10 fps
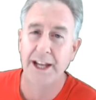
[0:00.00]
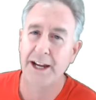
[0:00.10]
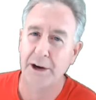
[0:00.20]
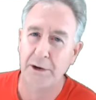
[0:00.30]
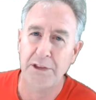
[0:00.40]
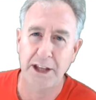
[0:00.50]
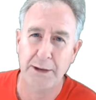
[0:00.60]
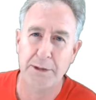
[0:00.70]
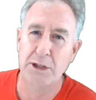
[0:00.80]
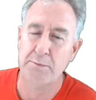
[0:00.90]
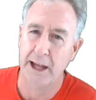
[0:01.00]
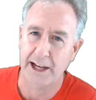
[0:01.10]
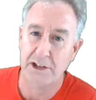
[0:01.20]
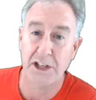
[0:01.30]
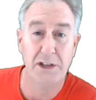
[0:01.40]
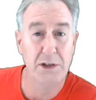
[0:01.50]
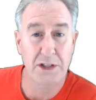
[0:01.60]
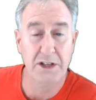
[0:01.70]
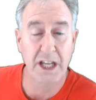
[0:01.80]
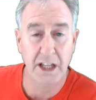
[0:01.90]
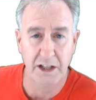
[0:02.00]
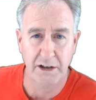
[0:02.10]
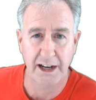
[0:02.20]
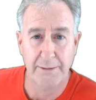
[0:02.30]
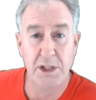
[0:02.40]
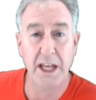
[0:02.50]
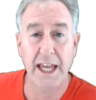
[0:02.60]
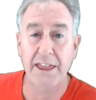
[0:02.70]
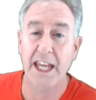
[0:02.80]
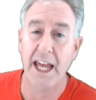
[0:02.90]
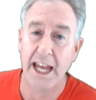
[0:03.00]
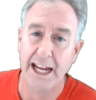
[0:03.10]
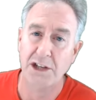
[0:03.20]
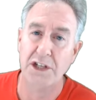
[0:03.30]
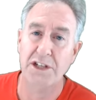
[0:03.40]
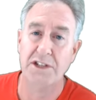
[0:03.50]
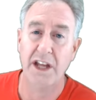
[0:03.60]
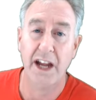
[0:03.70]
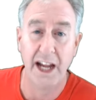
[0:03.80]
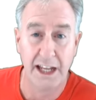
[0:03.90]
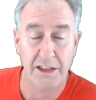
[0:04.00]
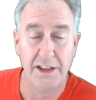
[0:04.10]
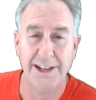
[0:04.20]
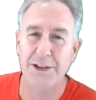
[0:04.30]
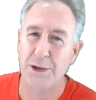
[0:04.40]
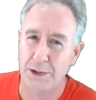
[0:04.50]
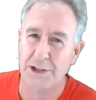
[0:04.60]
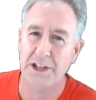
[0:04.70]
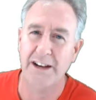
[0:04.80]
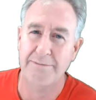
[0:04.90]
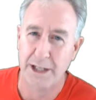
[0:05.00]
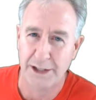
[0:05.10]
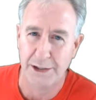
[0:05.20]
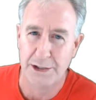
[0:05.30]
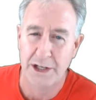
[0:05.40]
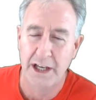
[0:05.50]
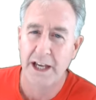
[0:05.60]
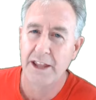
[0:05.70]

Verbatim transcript: Here the m is mass in units of kilograms and the h is the height in units of meters.